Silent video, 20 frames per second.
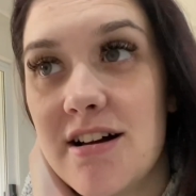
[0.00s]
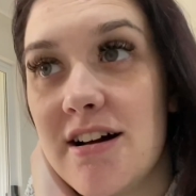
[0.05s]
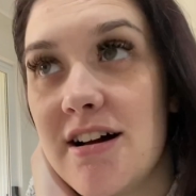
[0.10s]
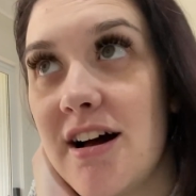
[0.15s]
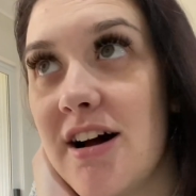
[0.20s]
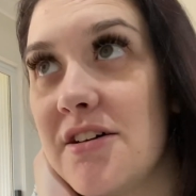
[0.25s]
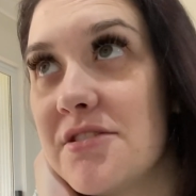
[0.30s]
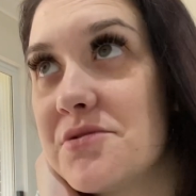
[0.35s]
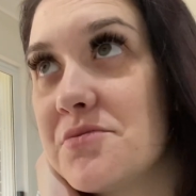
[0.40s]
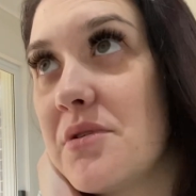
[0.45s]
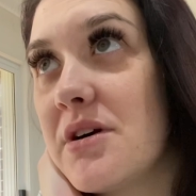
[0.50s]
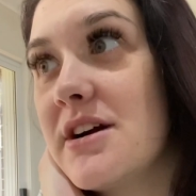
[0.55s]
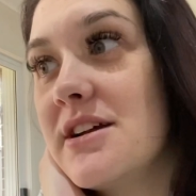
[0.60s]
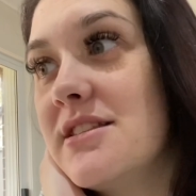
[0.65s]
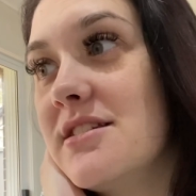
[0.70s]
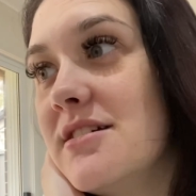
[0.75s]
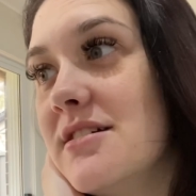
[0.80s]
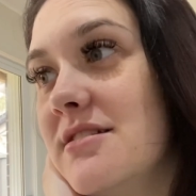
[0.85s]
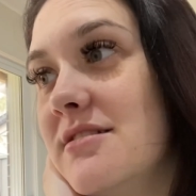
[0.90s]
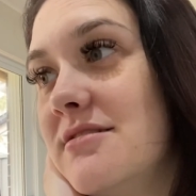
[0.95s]
I was worried
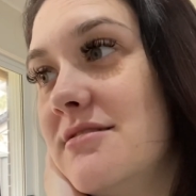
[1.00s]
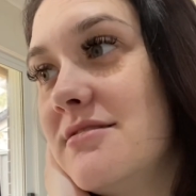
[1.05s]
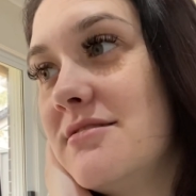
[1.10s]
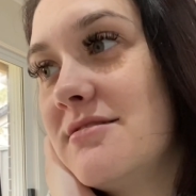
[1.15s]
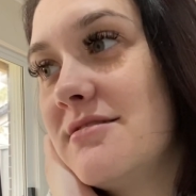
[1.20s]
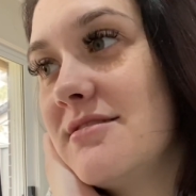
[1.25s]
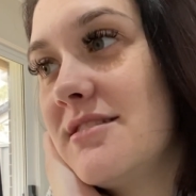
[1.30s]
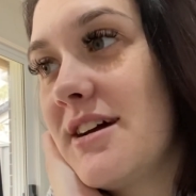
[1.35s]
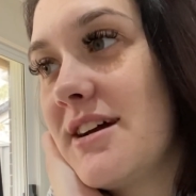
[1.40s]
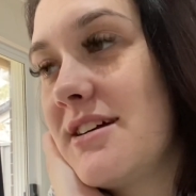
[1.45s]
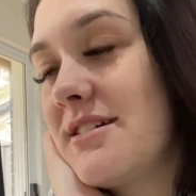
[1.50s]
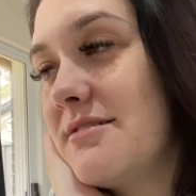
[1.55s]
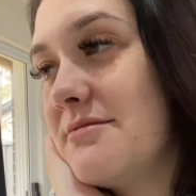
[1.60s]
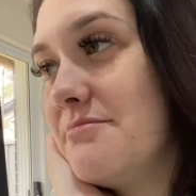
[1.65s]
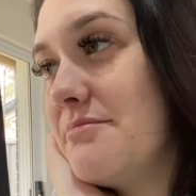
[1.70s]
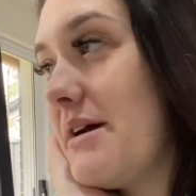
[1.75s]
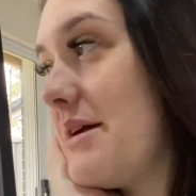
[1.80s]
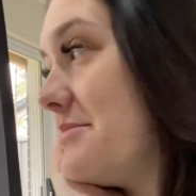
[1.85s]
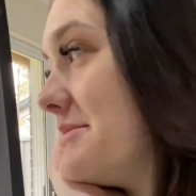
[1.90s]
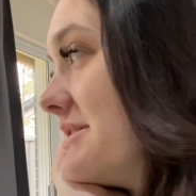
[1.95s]
that
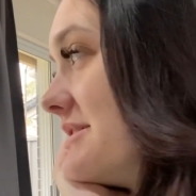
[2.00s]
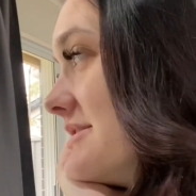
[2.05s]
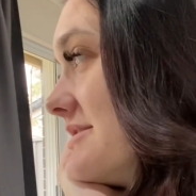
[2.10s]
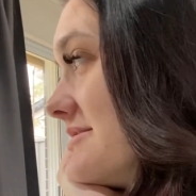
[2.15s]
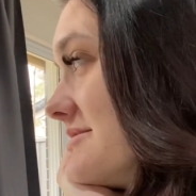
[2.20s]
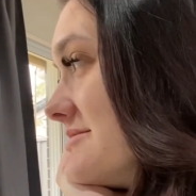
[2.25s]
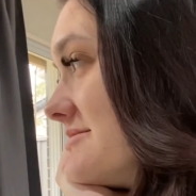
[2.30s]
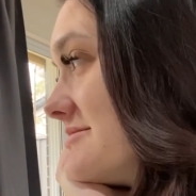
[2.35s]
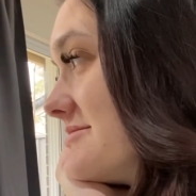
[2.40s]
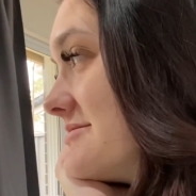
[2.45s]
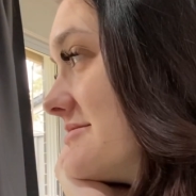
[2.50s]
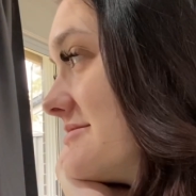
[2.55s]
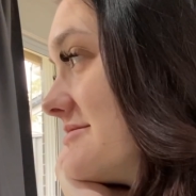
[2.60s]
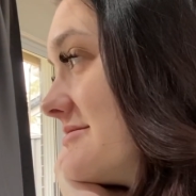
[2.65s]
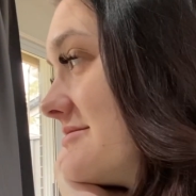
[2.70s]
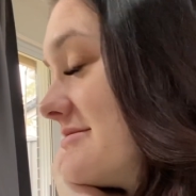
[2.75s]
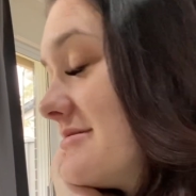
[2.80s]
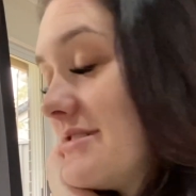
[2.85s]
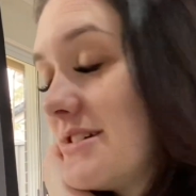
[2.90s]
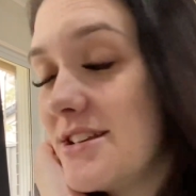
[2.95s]
maybe
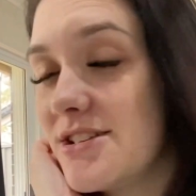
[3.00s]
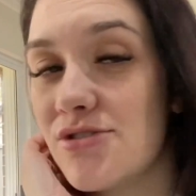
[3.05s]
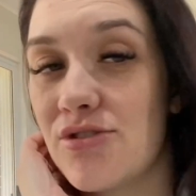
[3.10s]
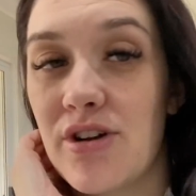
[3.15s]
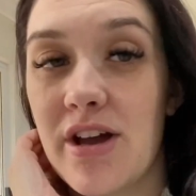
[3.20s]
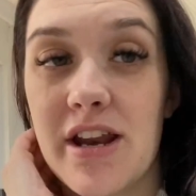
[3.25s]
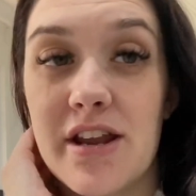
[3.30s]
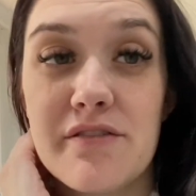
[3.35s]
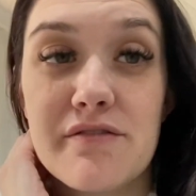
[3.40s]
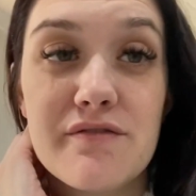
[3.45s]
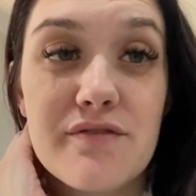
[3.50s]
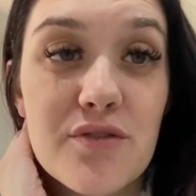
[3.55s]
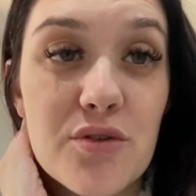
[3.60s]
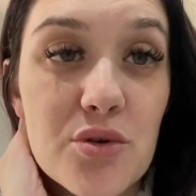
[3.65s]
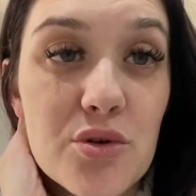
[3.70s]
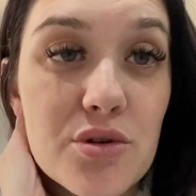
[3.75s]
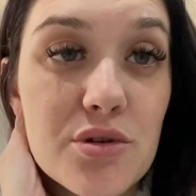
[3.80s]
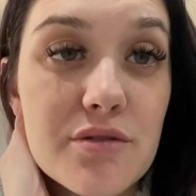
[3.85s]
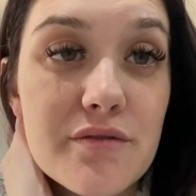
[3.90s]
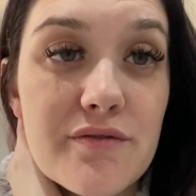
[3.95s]
he's not getting
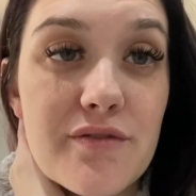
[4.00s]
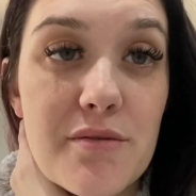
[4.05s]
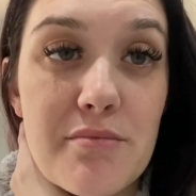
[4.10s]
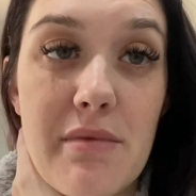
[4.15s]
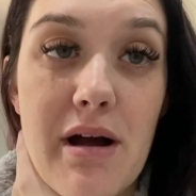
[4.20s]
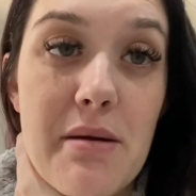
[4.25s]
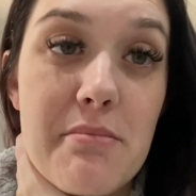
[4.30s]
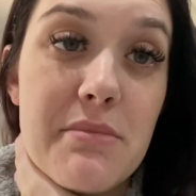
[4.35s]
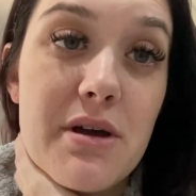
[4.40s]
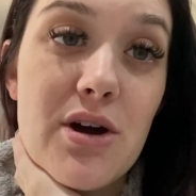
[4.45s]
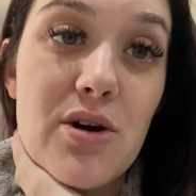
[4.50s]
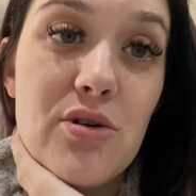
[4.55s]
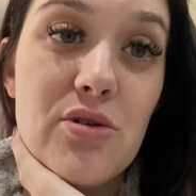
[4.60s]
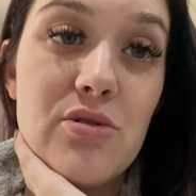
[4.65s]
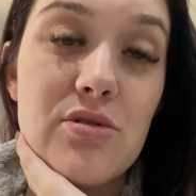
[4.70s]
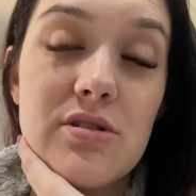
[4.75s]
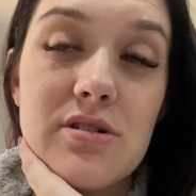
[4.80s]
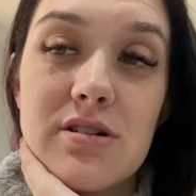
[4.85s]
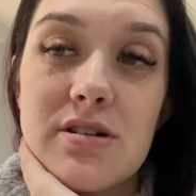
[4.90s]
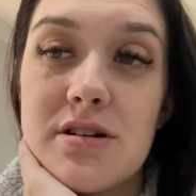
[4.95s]
full from my
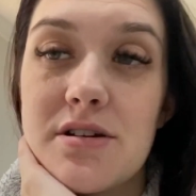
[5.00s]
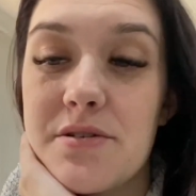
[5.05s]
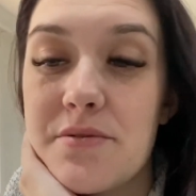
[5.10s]
milk.